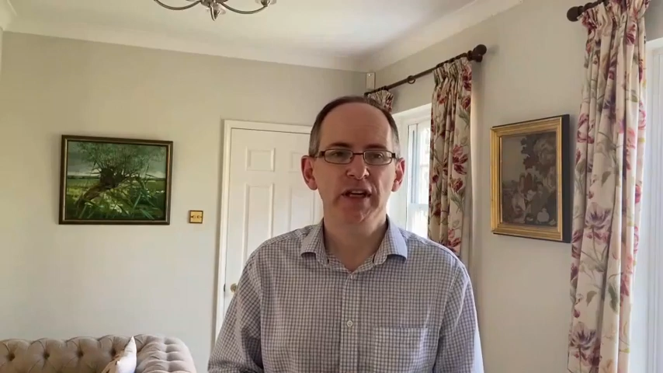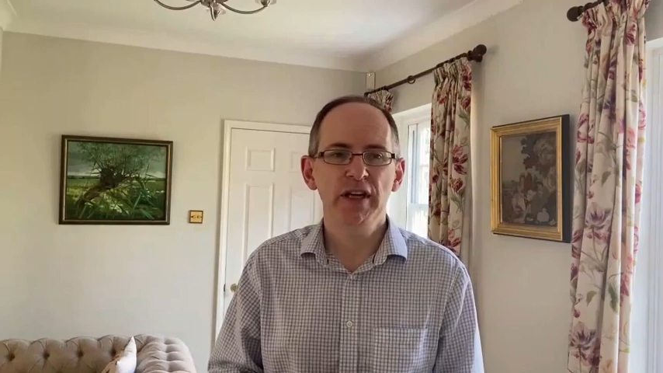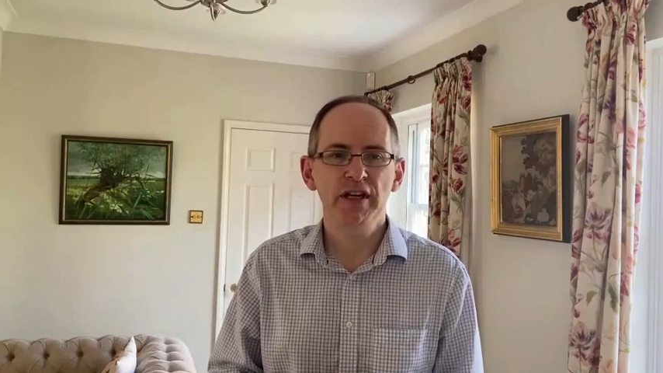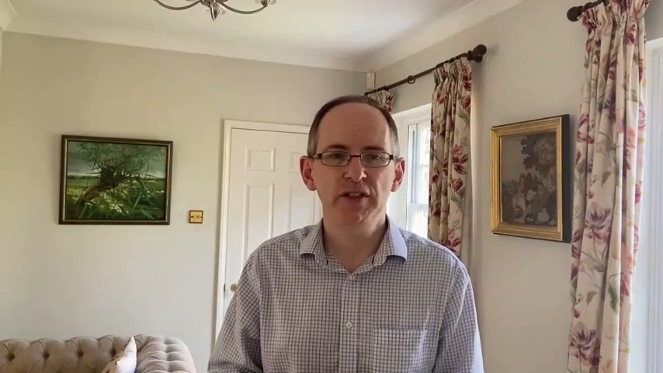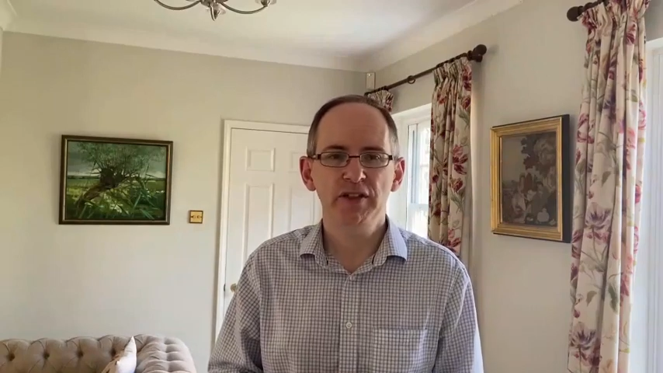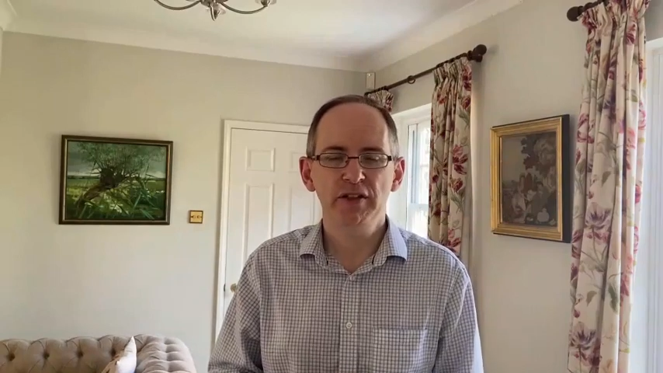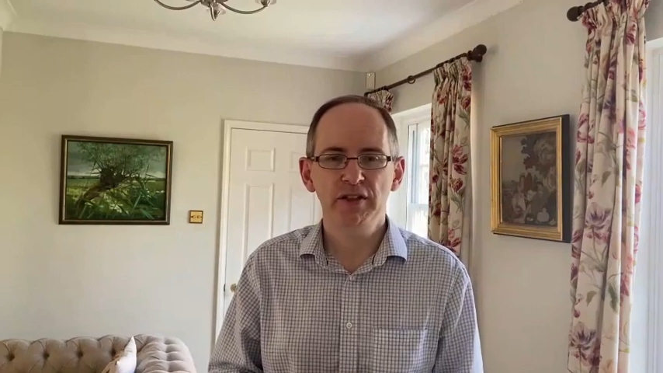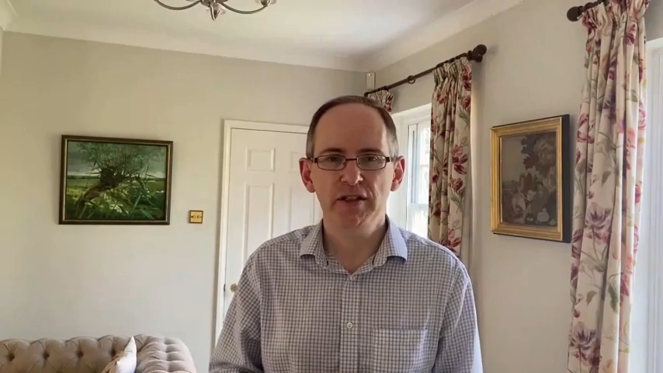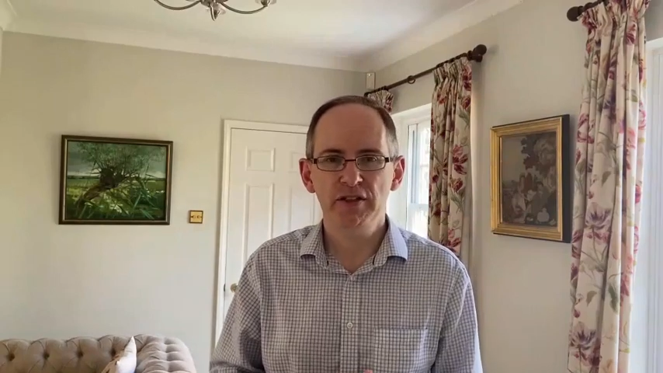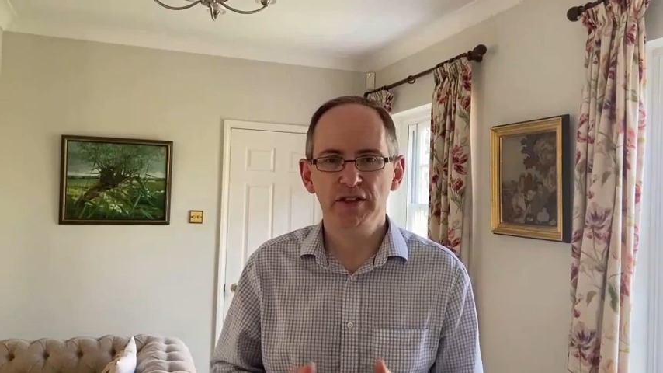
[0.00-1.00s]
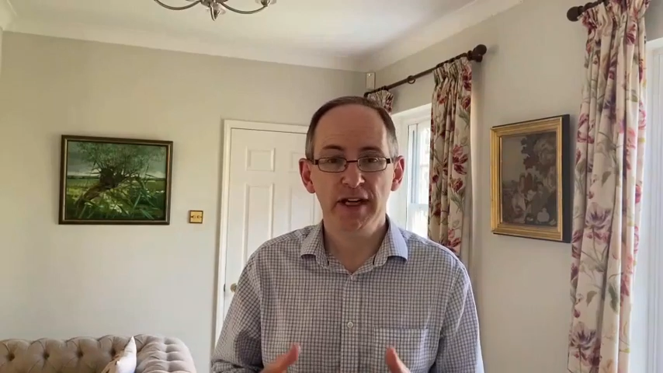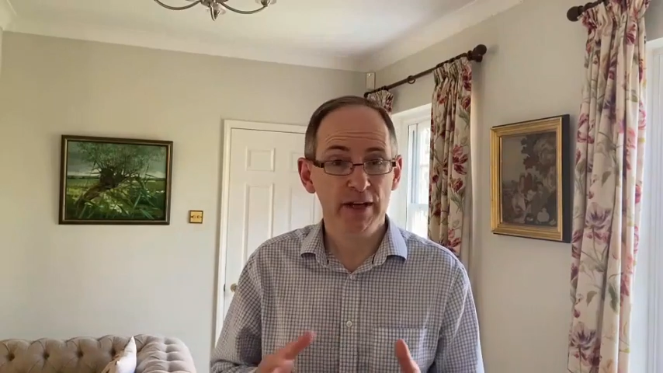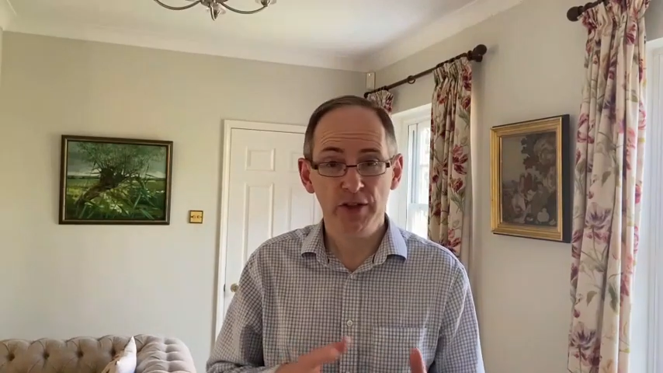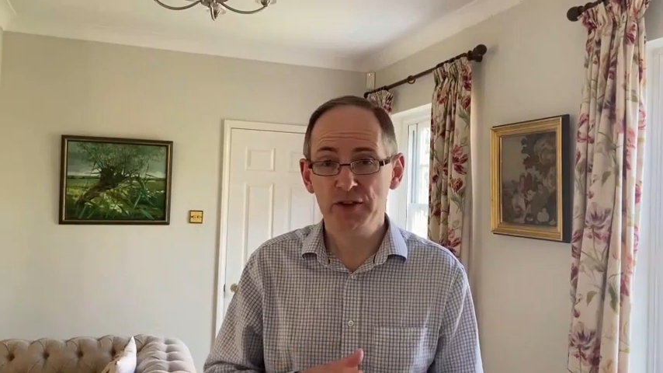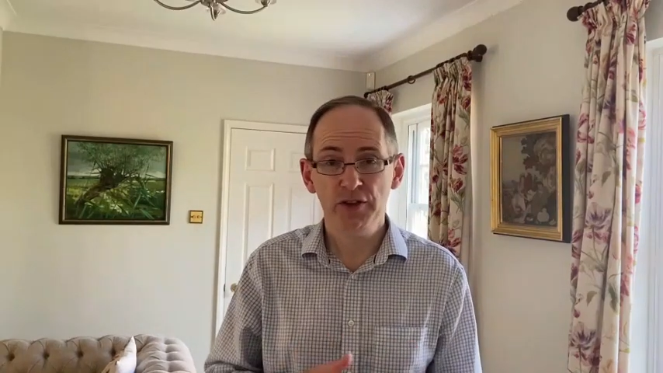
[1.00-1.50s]
is that our
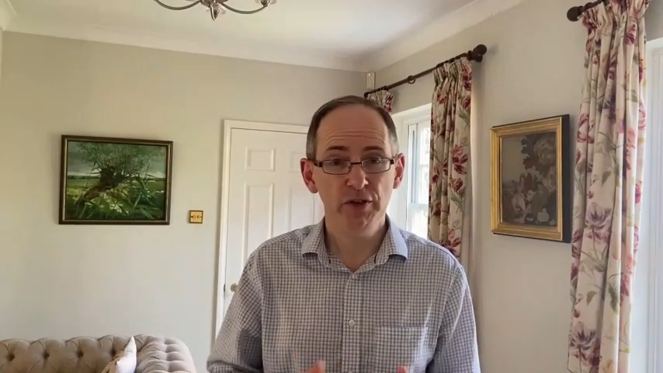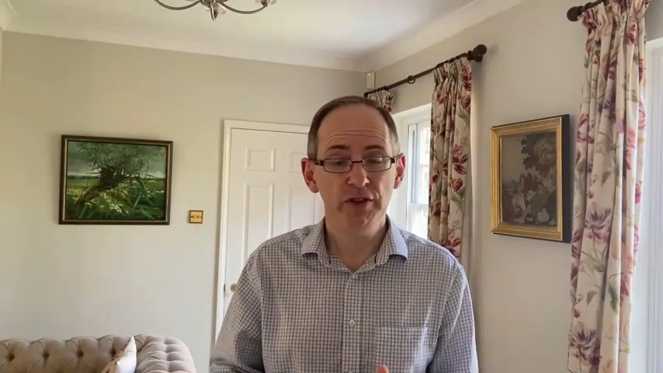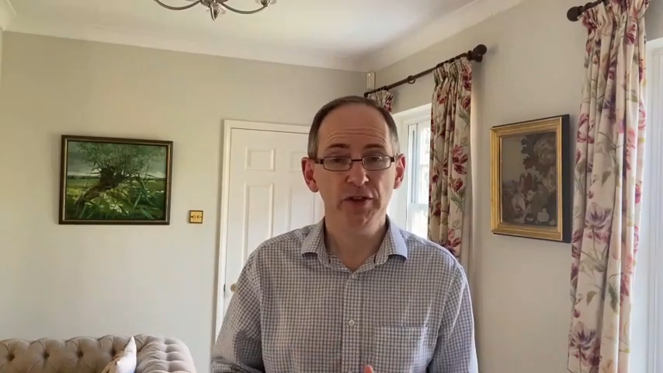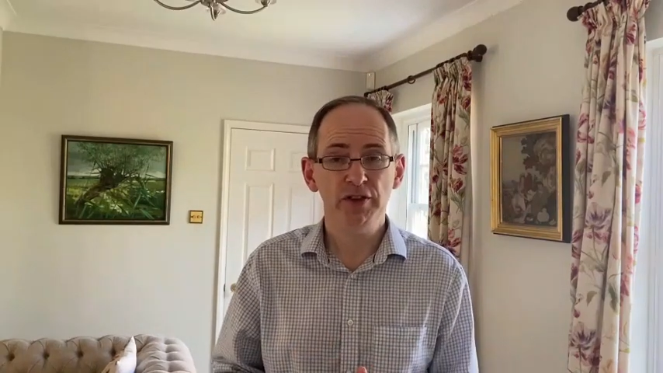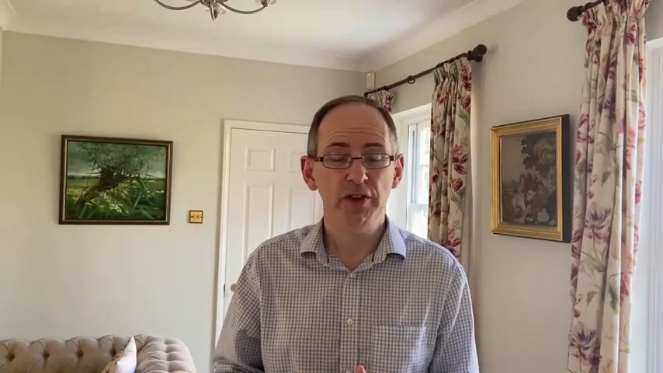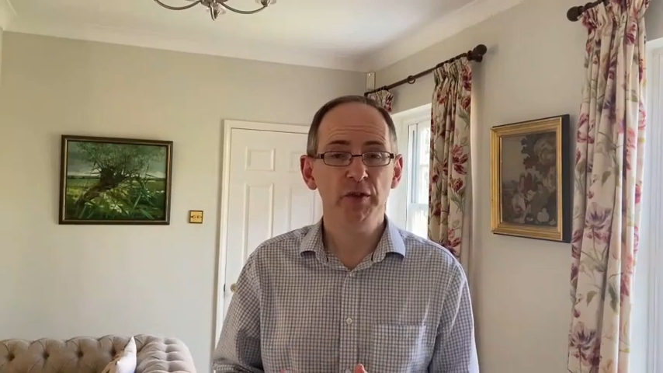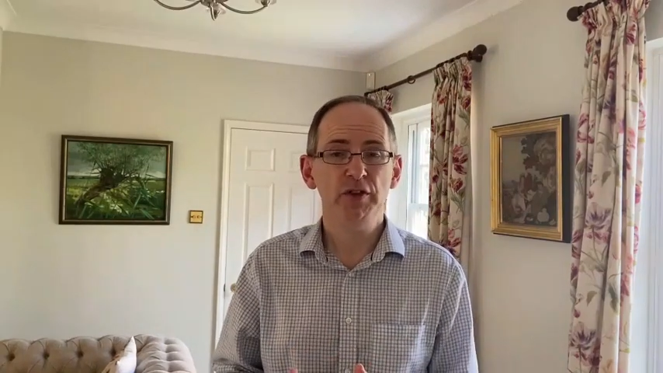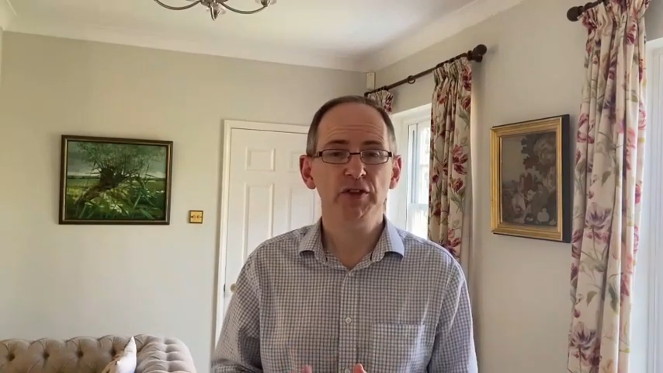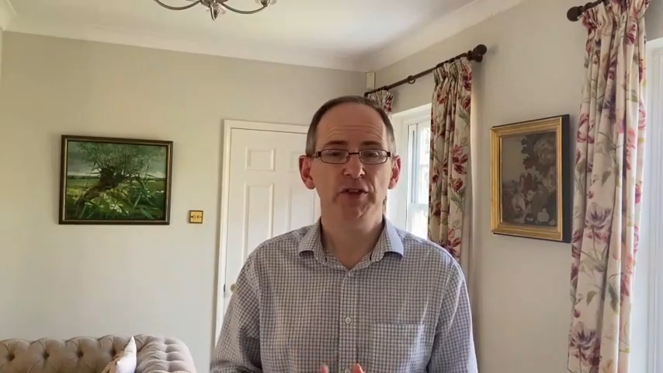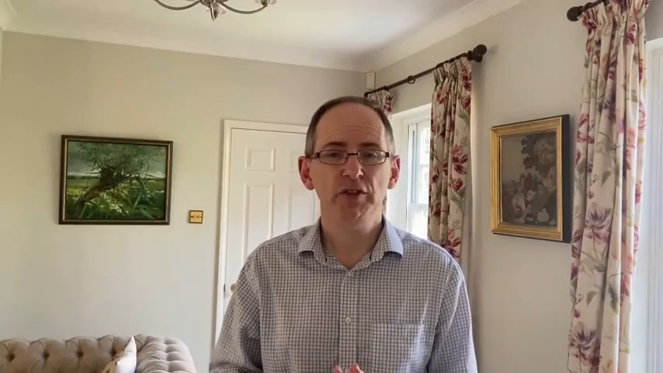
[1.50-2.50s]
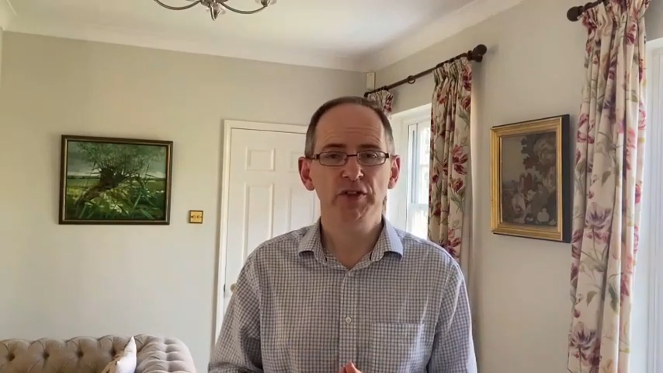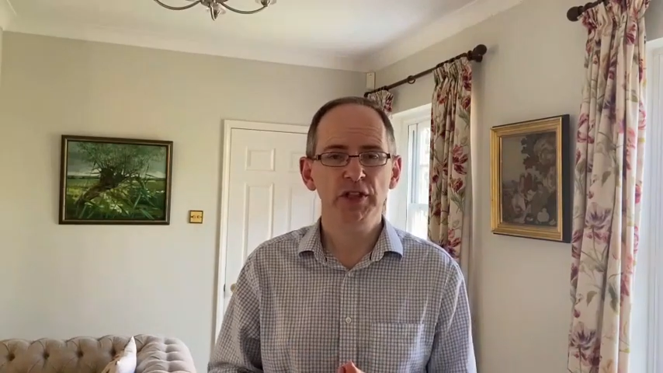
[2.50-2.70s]
music students,